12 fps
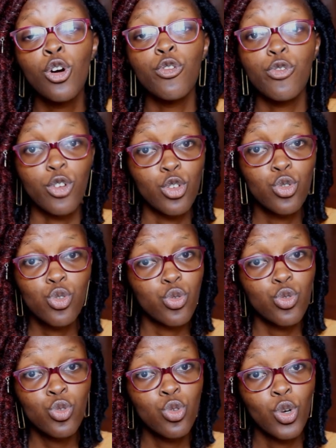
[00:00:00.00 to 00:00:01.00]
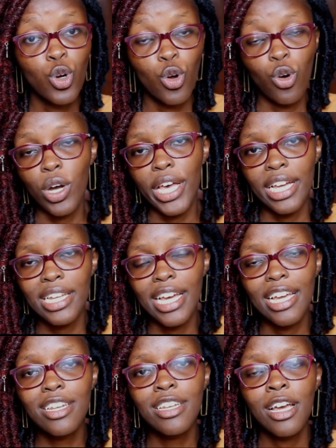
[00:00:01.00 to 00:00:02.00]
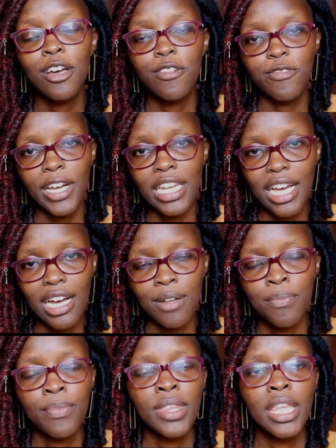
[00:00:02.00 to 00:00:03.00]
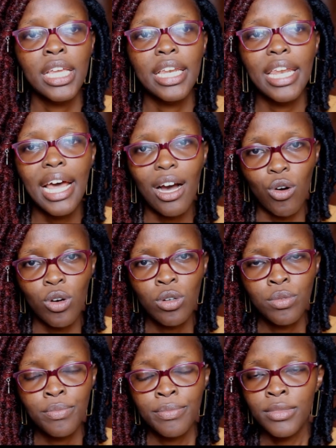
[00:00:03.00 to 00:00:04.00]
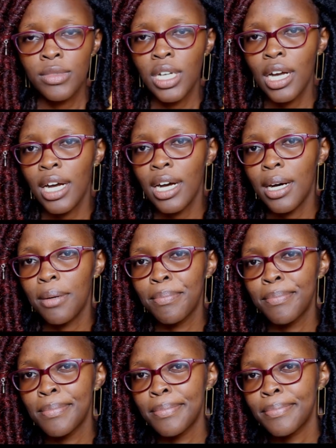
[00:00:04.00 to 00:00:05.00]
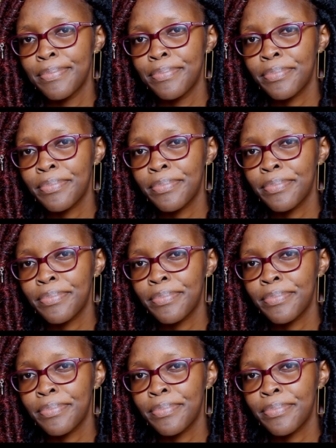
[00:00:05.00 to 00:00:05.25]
for you to go ahead and find her. Now, I